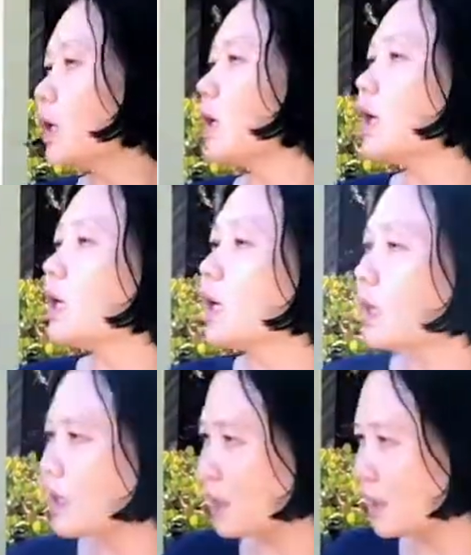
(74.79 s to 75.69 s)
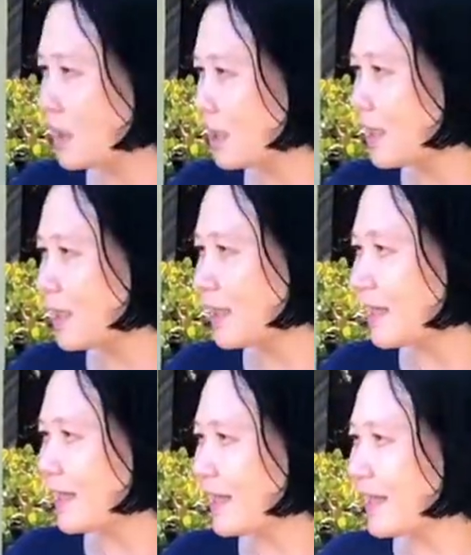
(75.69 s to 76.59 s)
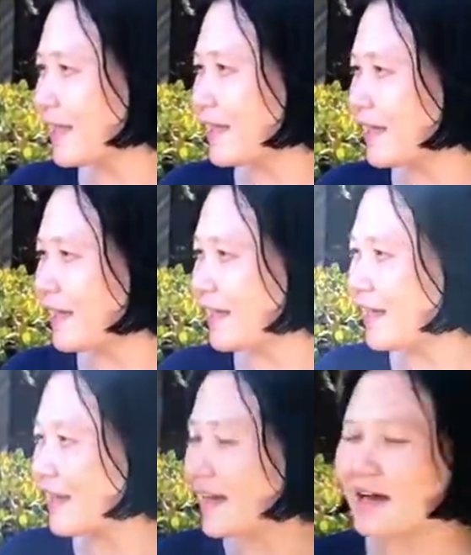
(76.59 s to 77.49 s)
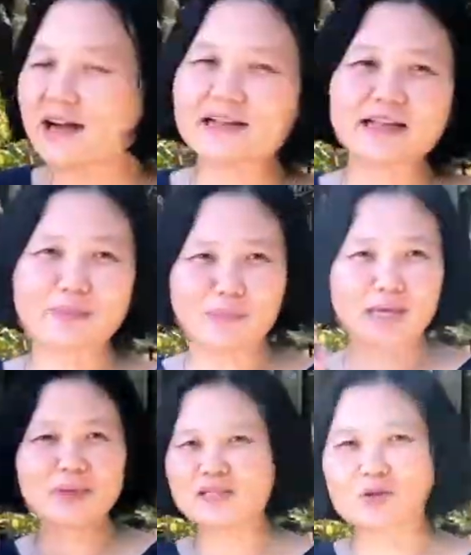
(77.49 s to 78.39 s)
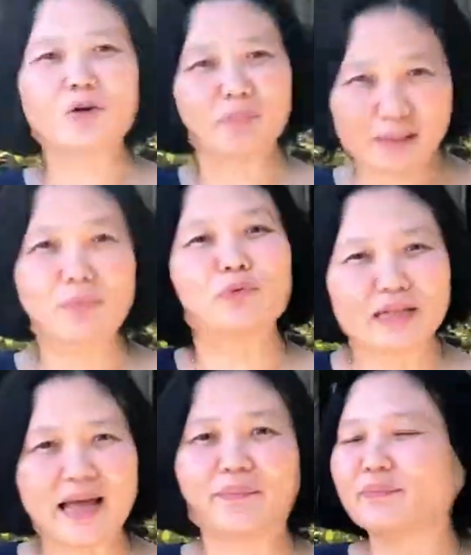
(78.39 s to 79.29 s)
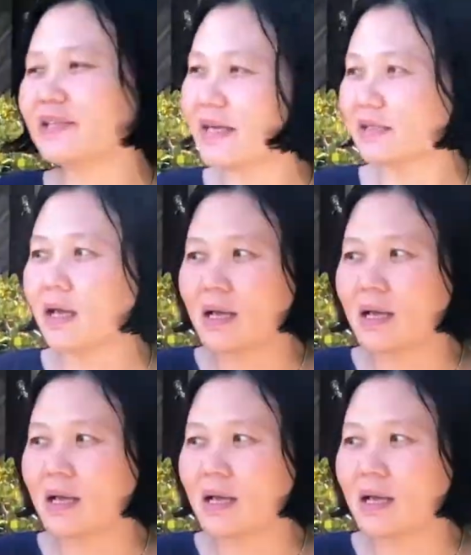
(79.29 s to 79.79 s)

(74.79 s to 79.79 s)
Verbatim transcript: Oh, it's like a like a bamboo clam. Ah bamboo yeah, maybe clam. it's called bamboo ah, clam. Yeah.